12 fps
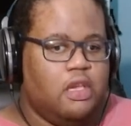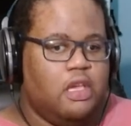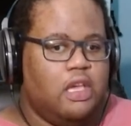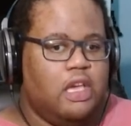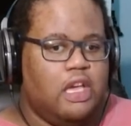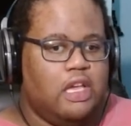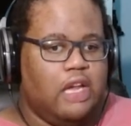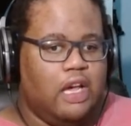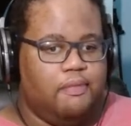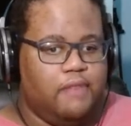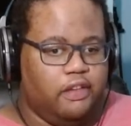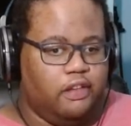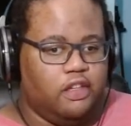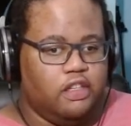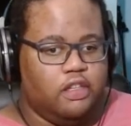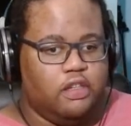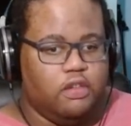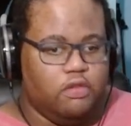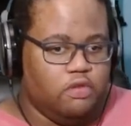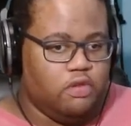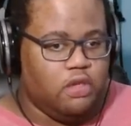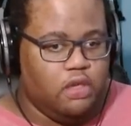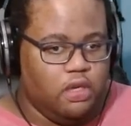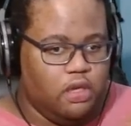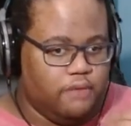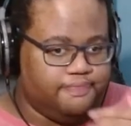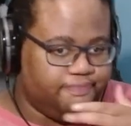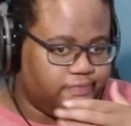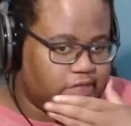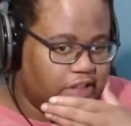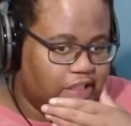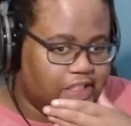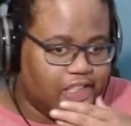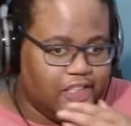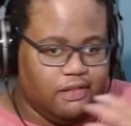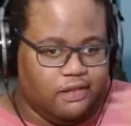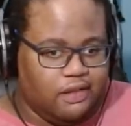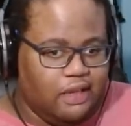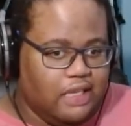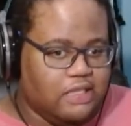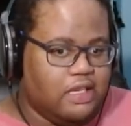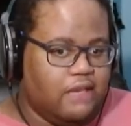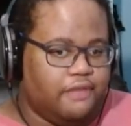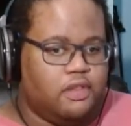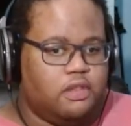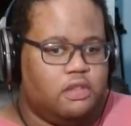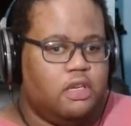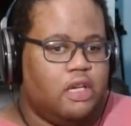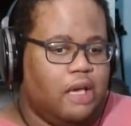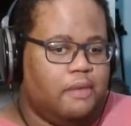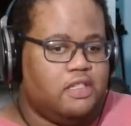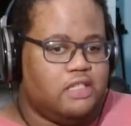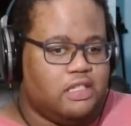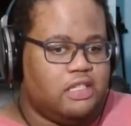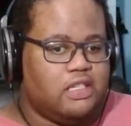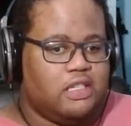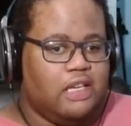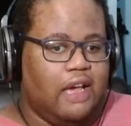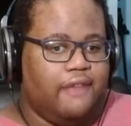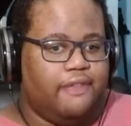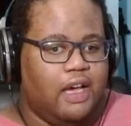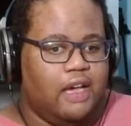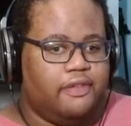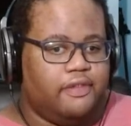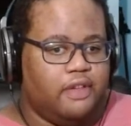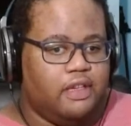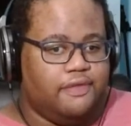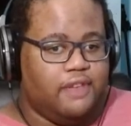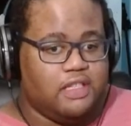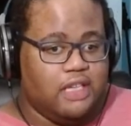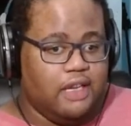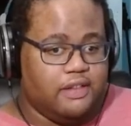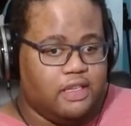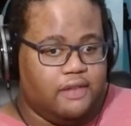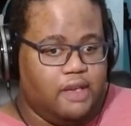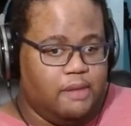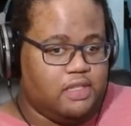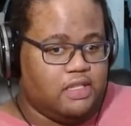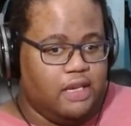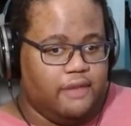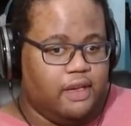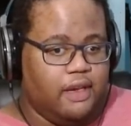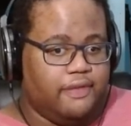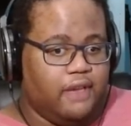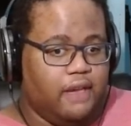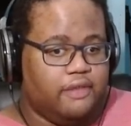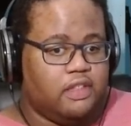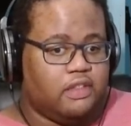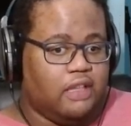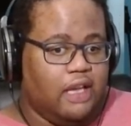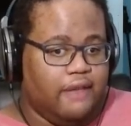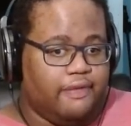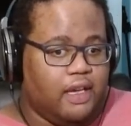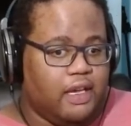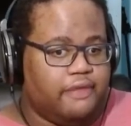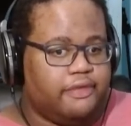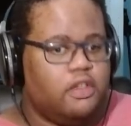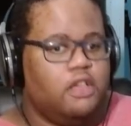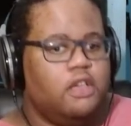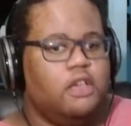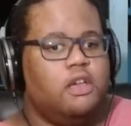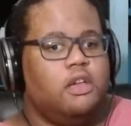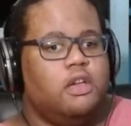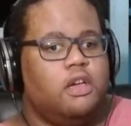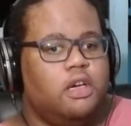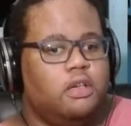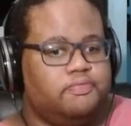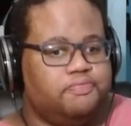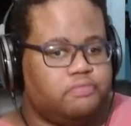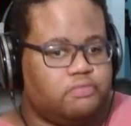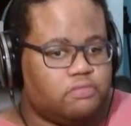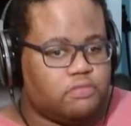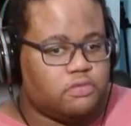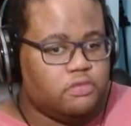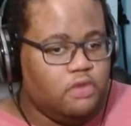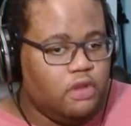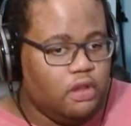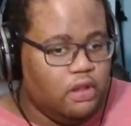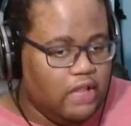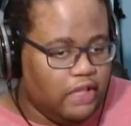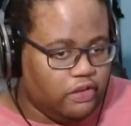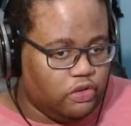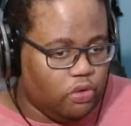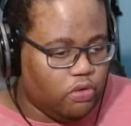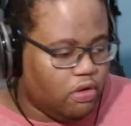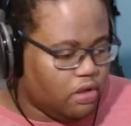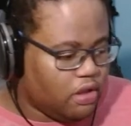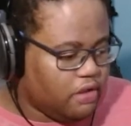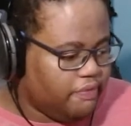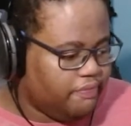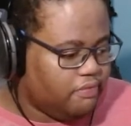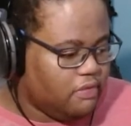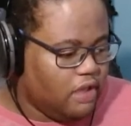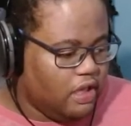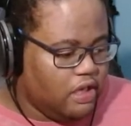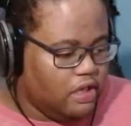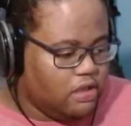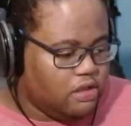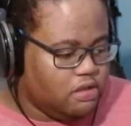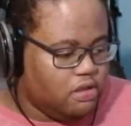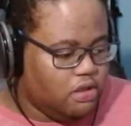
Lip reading: and I basically, since this is an i7, since this is an i5, if I say i7, I would say i5. This is an i5. That's a dual core, and